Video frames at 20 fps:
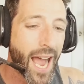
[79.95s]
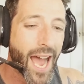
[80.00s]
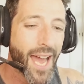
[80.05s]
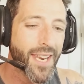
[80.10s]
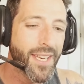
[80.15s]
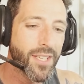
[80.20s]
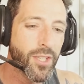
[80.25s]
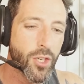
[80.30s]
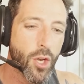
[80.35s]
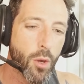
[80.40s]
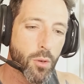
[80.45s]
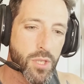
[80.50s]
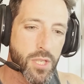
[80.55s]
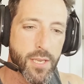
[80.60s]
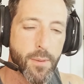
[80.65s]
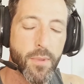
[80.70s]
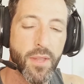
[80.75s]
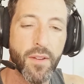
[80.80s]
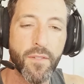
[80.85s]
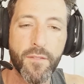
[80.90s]
I didn't know
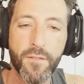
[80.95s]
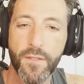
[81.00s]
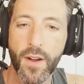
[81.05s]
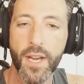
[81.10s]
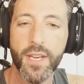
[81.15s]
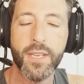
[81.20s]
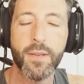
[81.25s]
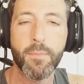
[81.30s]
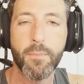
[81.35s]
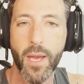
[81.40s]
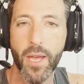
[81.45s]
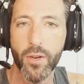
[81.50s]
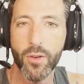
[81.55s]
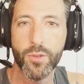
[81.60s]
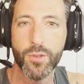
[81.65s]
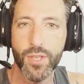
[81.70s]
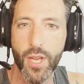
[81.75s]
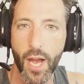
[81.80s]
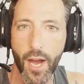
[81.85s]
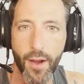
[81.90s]
some of the
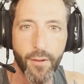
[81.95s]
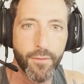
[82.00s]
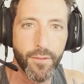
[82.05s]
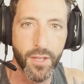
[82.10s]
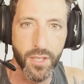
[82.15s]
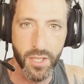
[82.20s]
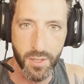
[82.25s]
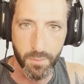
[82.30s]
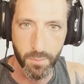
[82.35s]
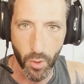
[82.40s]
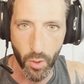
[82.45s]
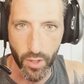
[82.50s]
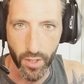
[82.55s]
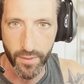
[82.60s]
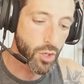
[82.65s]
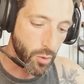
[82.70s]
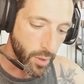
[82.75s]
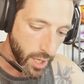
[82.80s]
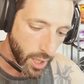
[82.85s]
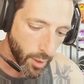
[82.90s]
fundamentals of the sport.
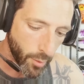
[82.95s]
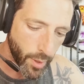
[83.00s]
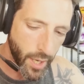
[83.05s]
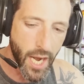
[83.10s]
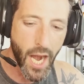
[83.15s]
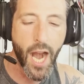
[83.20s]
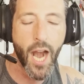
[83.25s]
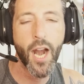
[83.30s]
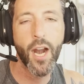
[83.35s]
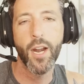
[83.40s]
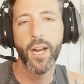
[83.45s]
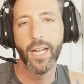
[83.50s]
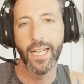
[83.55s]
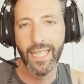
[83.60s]
So here we are.